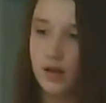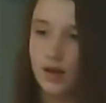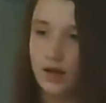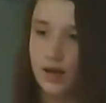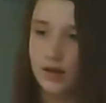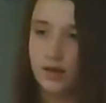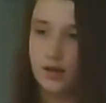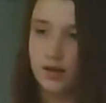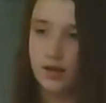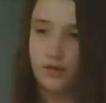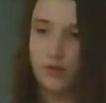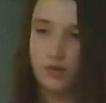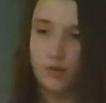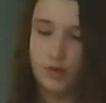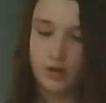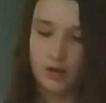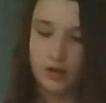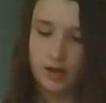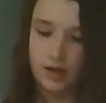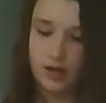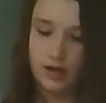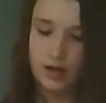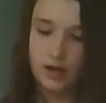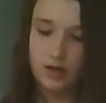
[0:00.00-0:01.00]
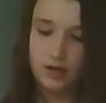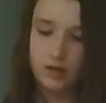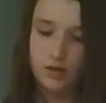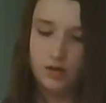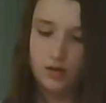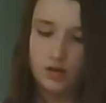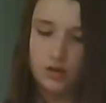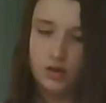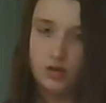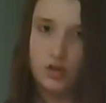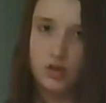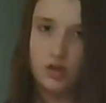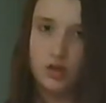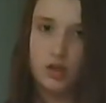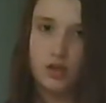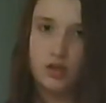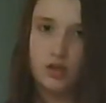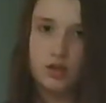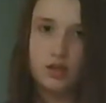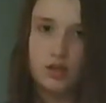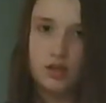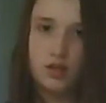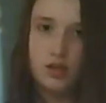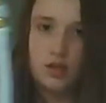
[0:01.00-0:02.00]
And then if you want again, you can
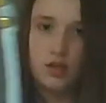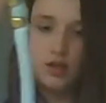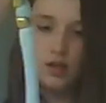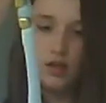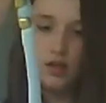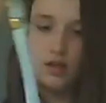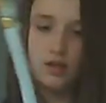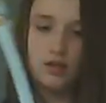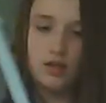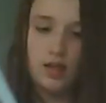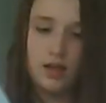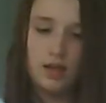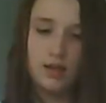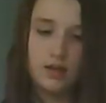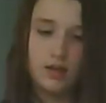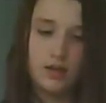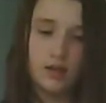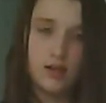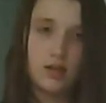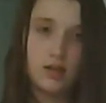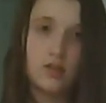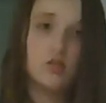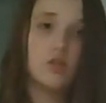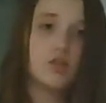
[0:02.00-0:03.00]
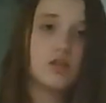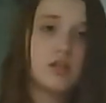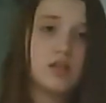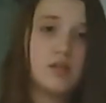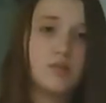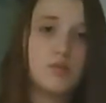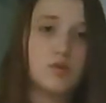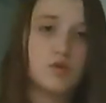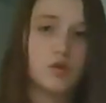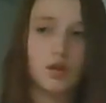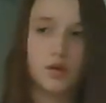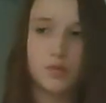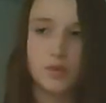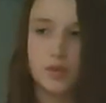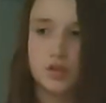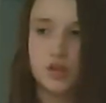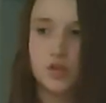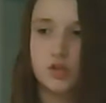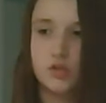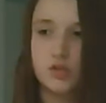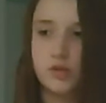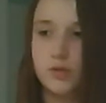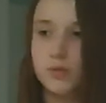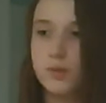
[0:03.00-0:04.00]
just take this and just keep doing a bunch
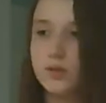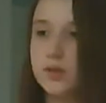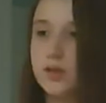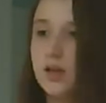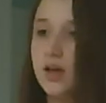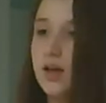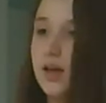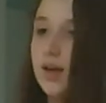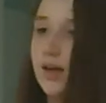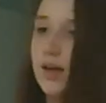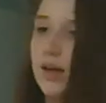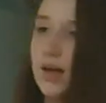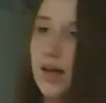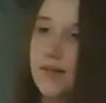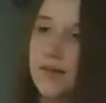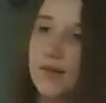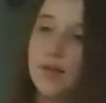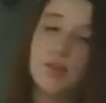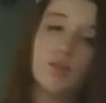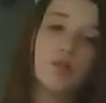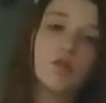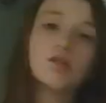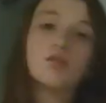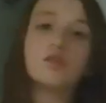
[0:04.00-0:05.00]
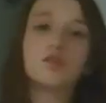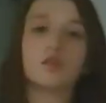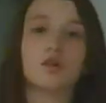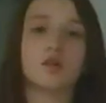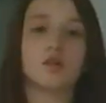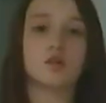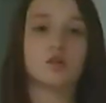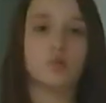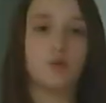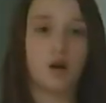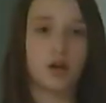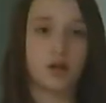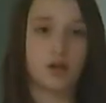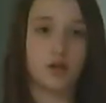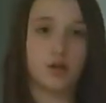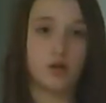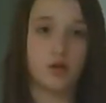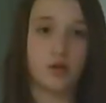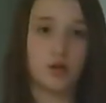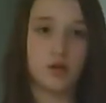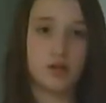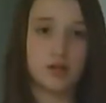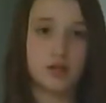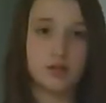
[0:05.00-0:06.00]
of loops. And then you can just walk your
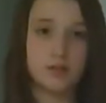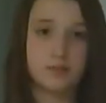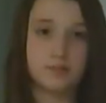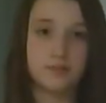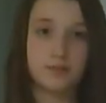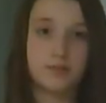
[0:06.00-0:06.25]
horse.